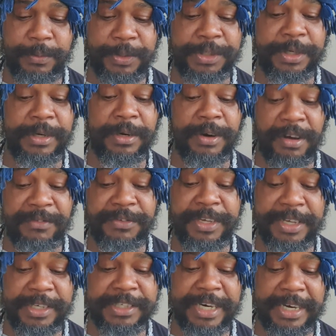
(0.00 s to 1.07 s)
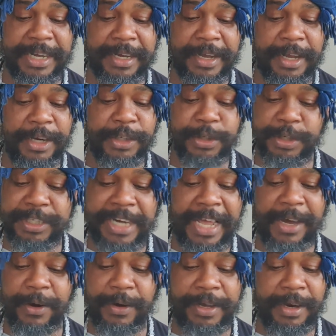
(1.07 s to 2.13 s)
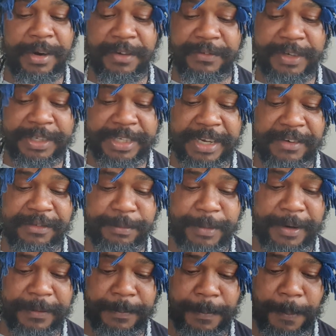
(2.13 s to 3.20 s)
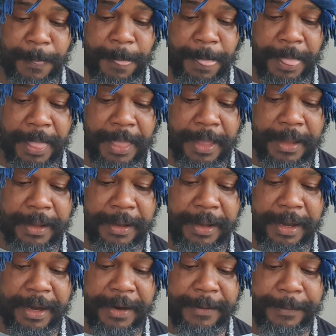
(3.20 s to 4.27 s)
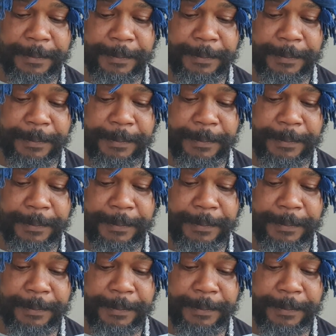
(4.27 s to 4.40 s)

We should love each other just like how you love yourself, man. Yeah?